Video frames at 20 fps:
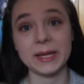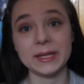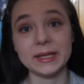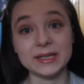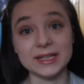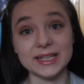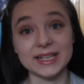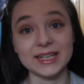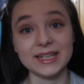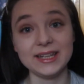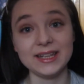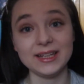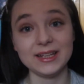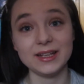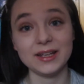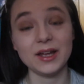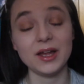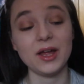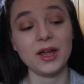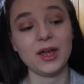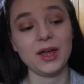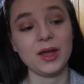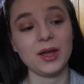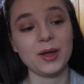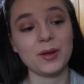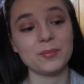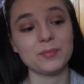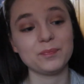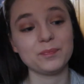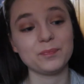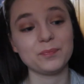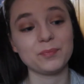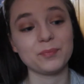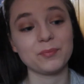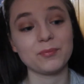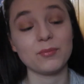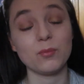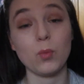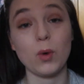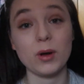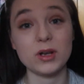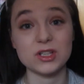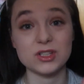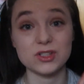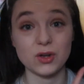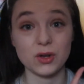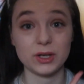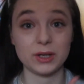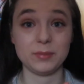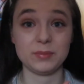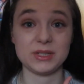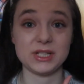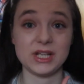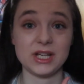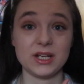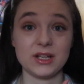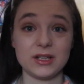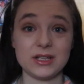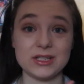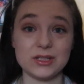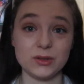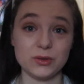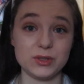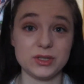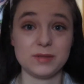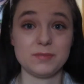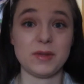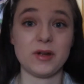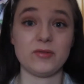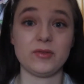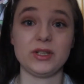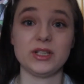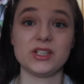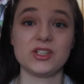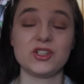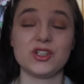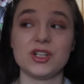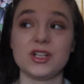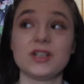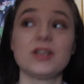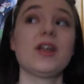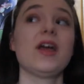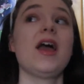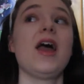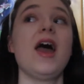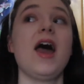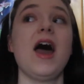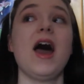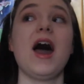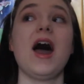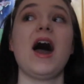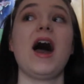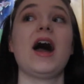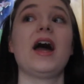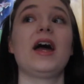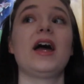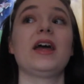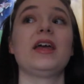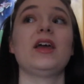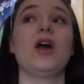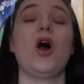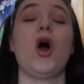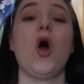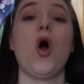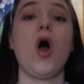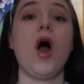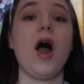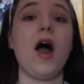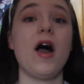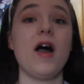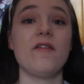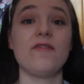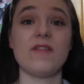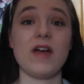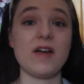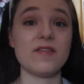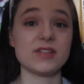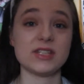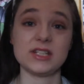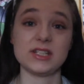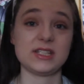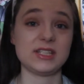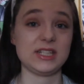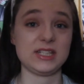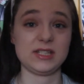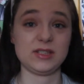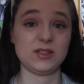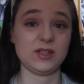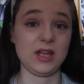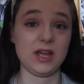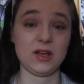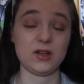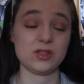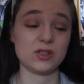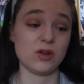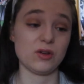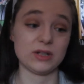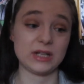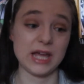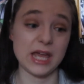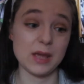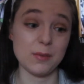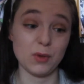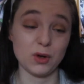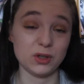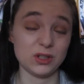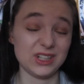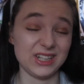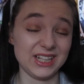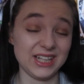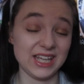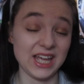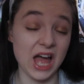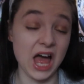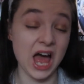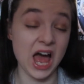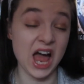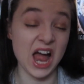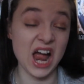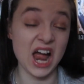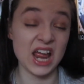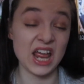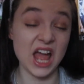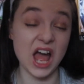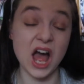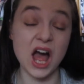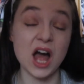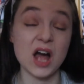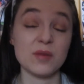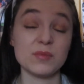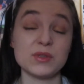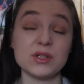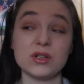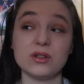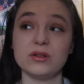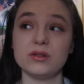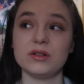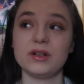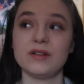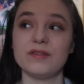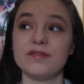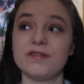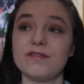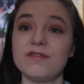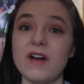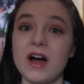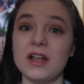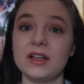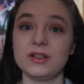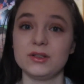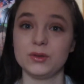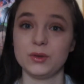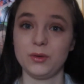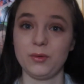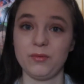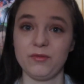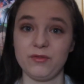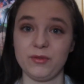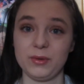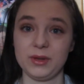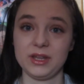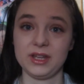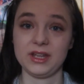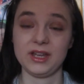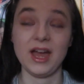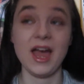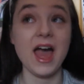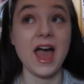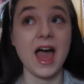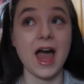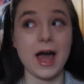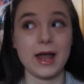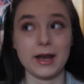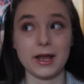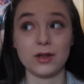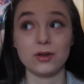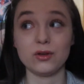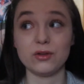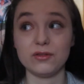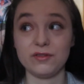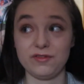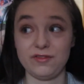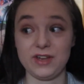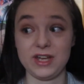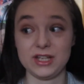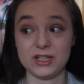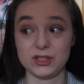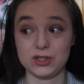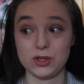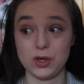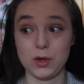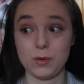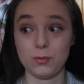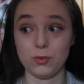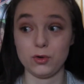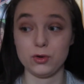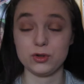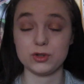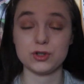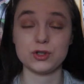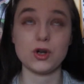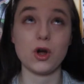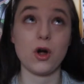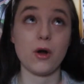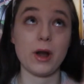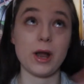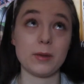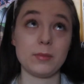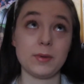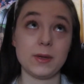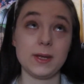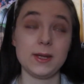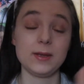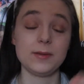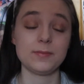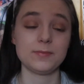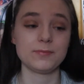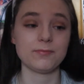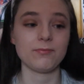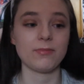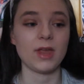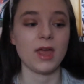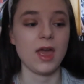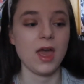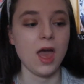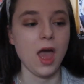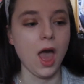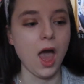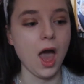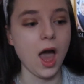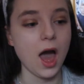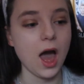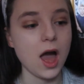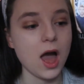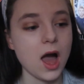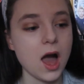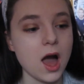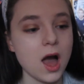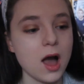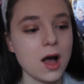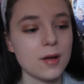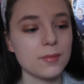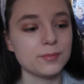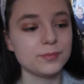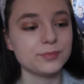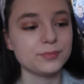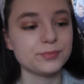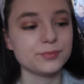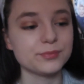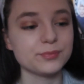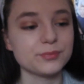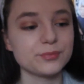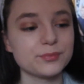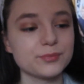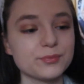Glee. One song in particular is Losing My Religion. Ever since this song came on Glee, I absolutely fell in love with it, and I love Finn so much, R.I.P. And